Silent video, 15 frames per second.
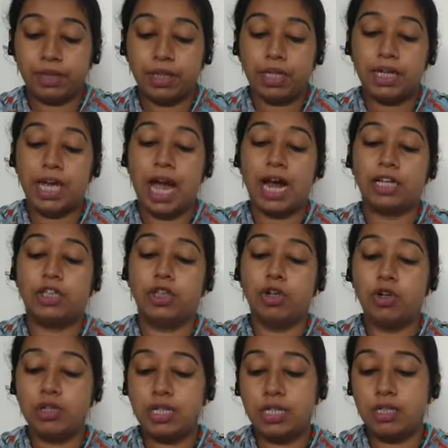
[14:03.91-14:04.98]
He had
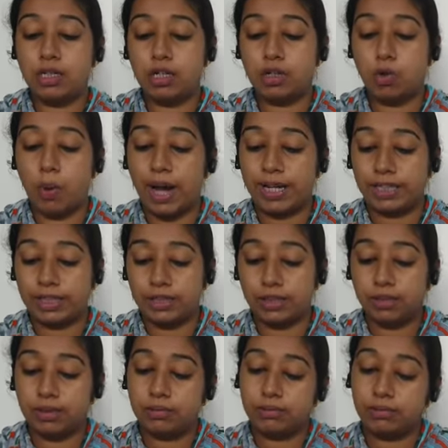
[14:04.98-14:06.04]
chosen a quiet
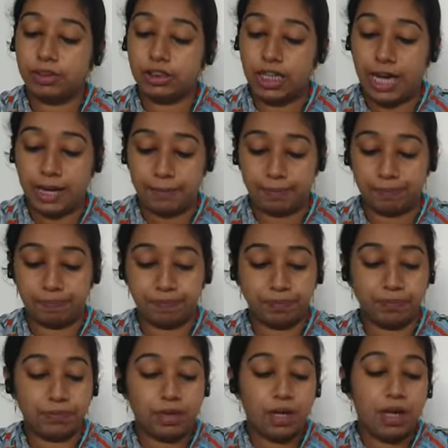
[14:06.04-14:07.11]
time.
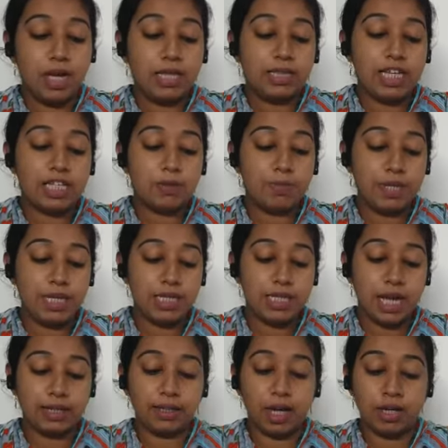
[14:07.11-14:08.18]
This means
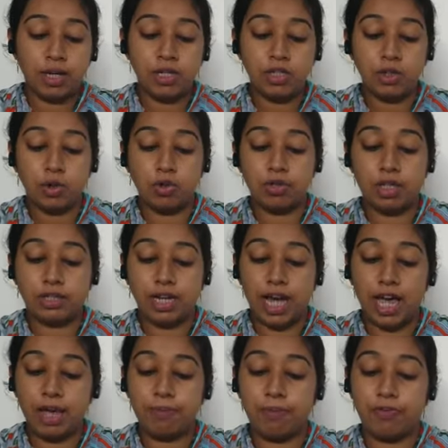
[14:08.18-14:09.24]
that Kanan chose the
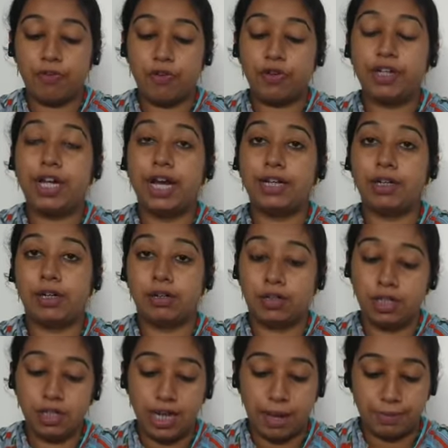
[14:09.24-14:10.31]
time before he entered the
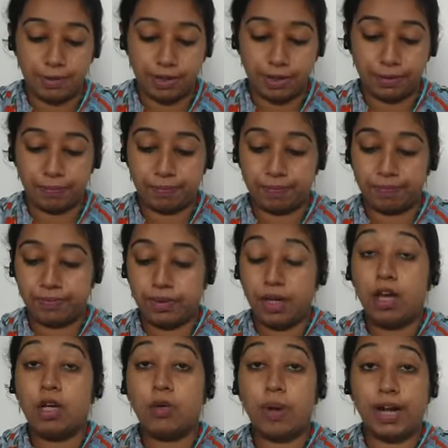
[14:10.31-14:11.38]
library.
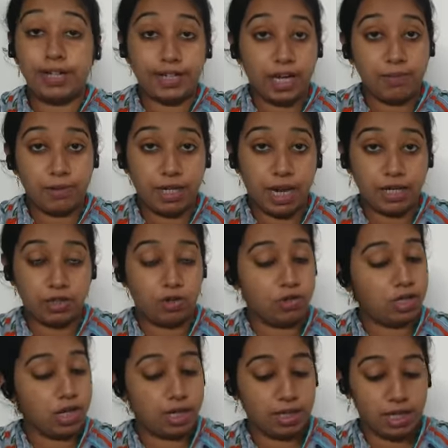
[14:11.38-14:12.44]
Quiet time he had
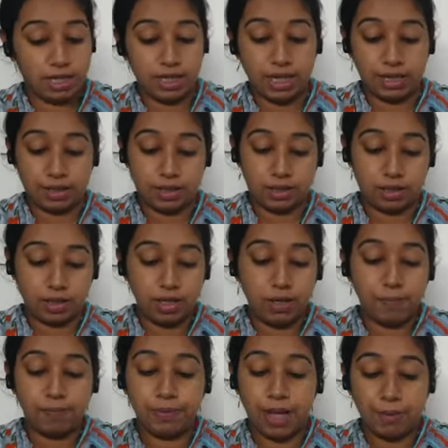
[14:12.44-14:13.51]
chosen and then he entered the
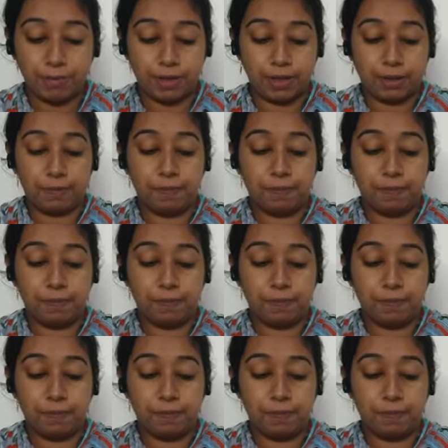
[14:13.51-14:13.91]
library.